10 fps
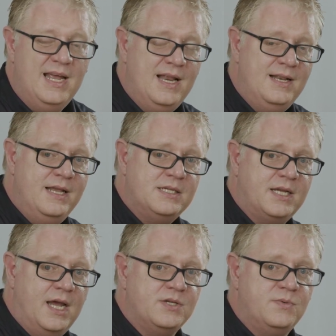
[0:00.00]
In this
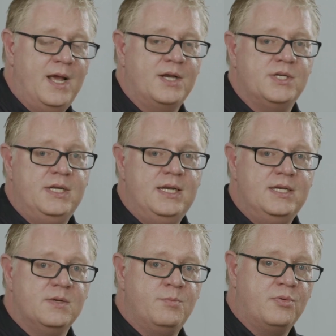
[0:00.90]
case, we actually
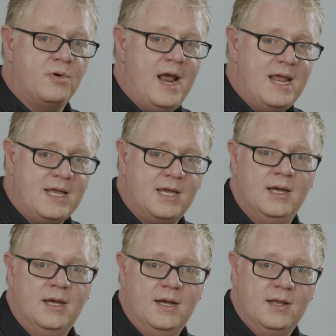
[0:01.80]
need to break
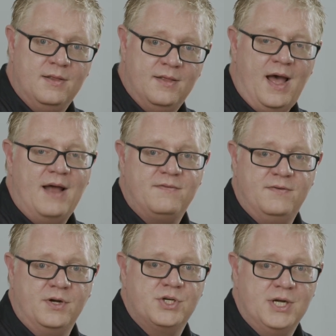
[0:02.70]
that
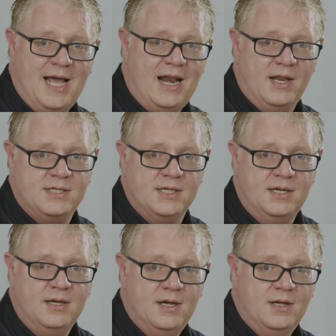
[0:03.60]

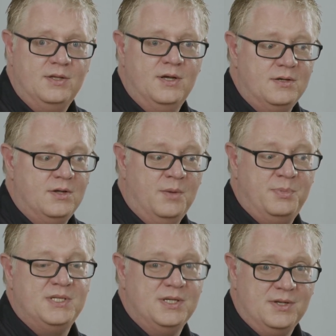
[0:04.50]
functionality that up
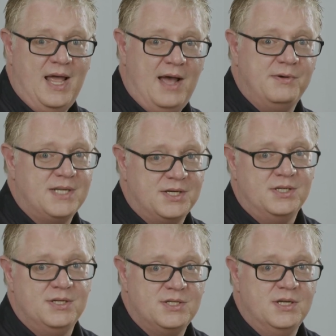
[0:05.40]
until now has
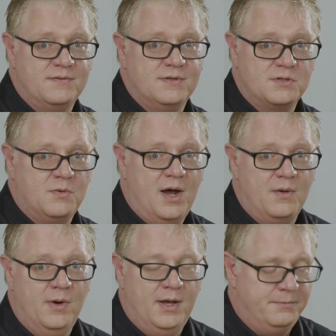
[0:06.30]
actually served us
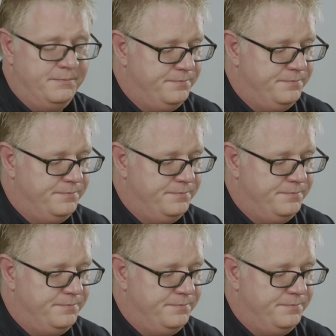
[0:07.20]
quite well.